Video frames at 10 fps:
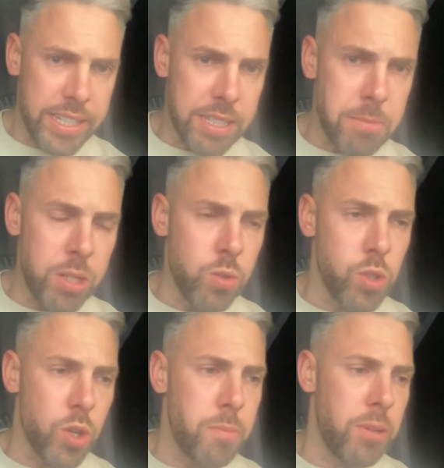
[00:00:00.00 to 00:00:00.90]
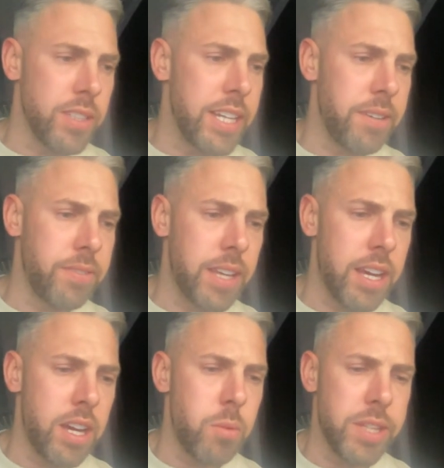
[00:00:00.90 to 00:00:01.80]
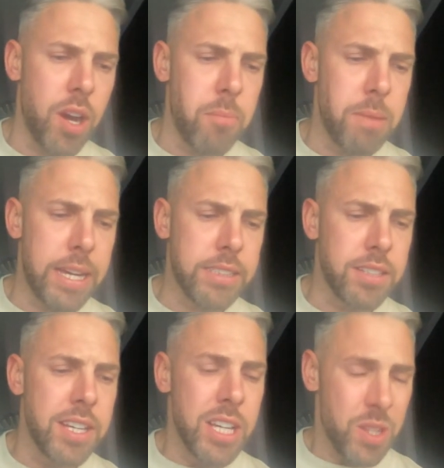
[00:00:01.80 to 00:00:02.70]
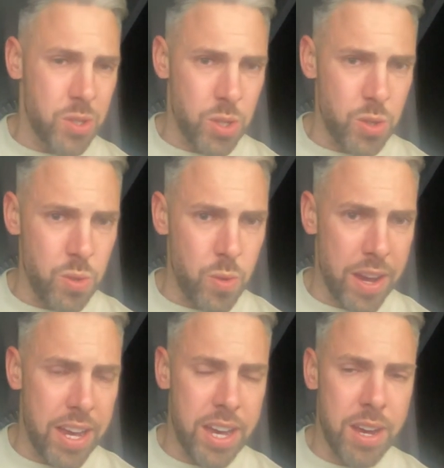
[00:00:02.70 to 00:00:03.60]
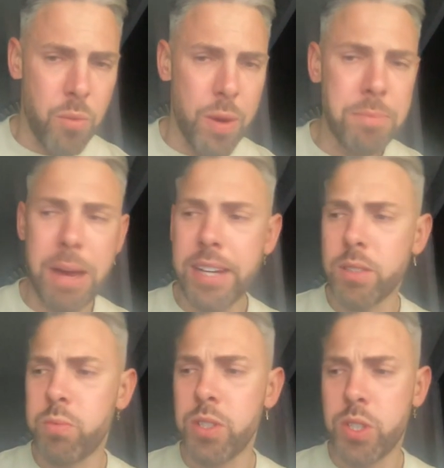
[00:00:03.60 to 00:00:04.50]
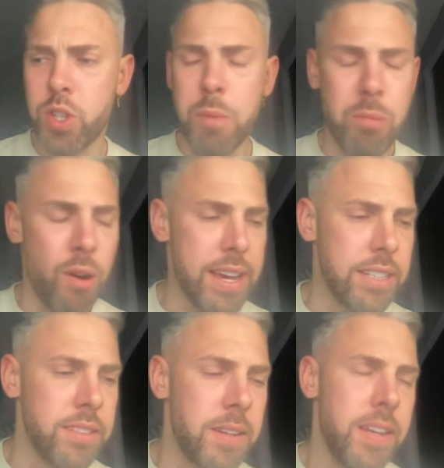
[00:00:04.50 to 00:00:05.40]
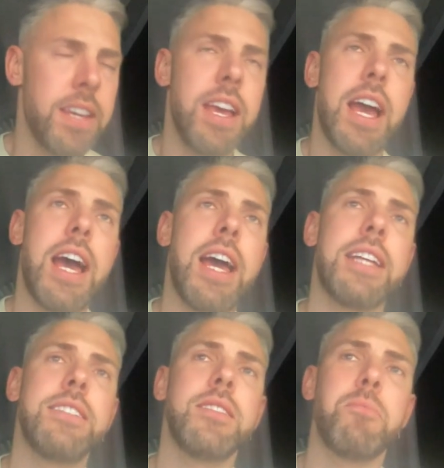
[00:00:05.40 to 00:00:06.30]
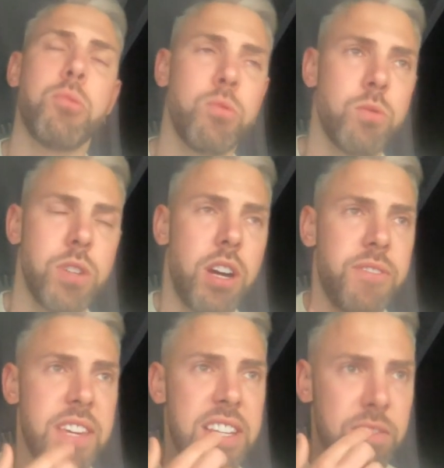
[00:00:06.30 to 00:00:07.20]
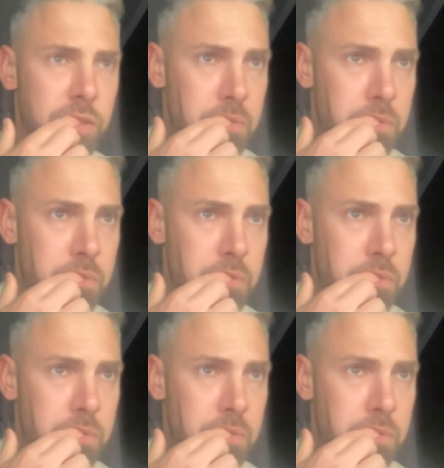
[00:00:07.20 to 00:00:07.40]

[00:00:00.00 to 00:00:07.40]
in the middle, Cooper on the left with the armband. The two wing backs was Joe Bryan and Brook Norton-Cuffy.